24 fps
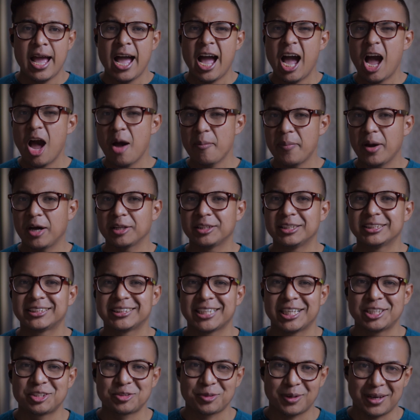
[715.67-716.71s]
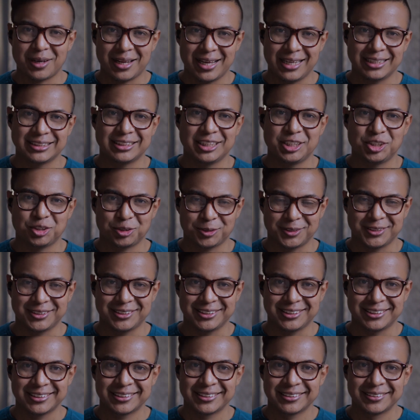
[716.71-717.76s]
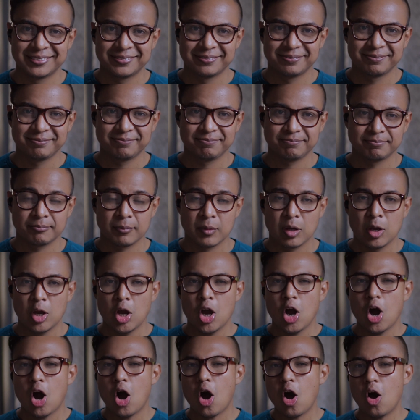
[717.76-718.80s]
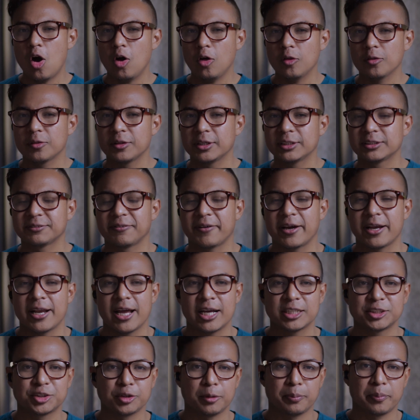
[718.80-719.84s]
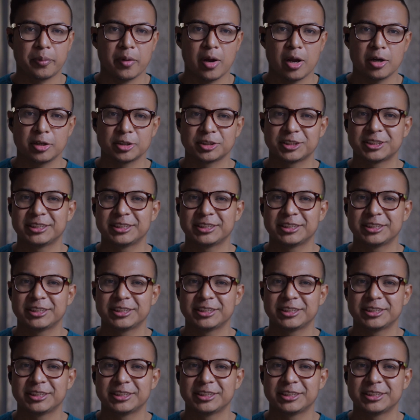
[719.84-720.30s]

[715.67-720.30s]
How about decentralized insurances? All these financial products